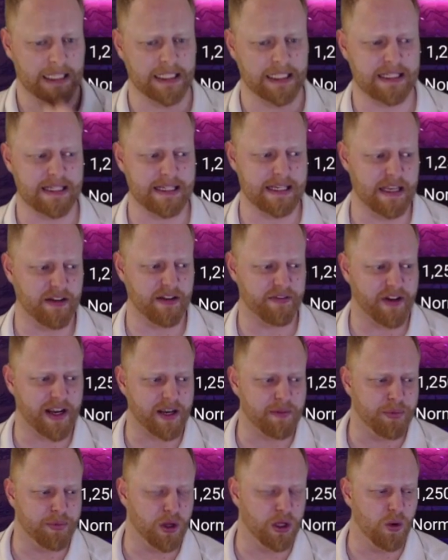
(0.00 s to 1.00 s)
And let's see if I
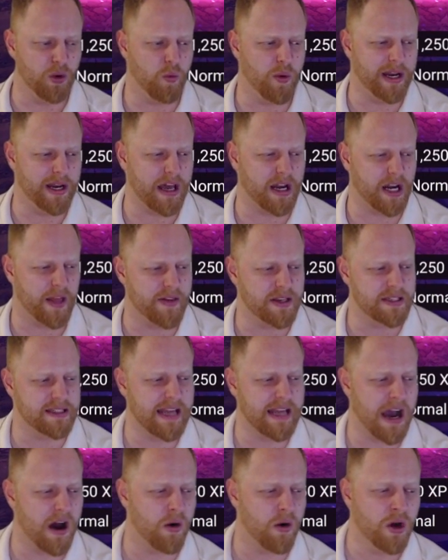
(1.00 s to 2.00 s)
can pull a win out on this.
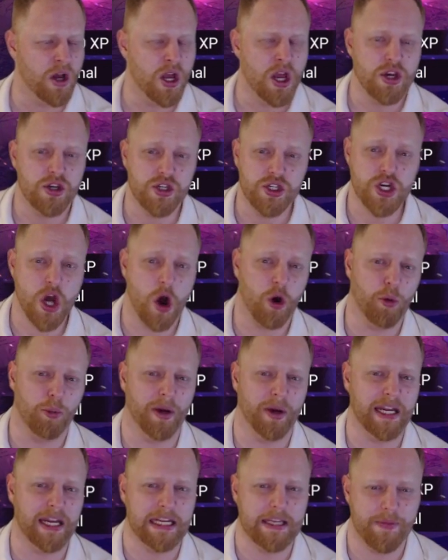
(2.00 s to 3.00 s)
Now,
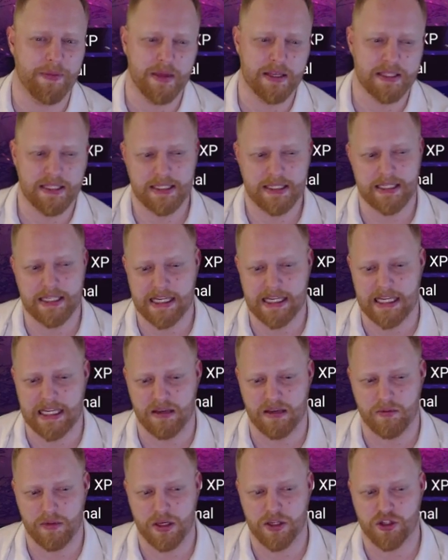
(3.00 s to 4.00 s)
nobody in this
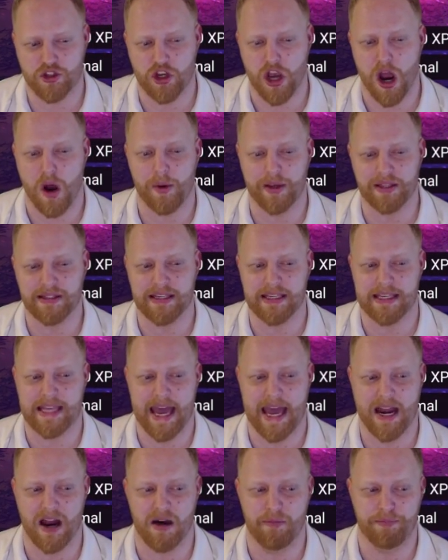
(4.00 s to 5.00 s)
team is going to
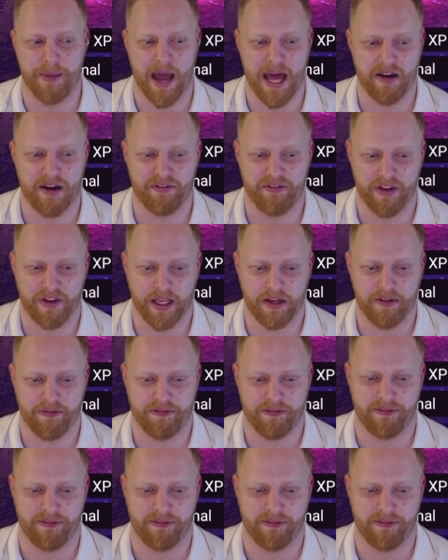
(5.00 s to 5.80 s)
get a benefit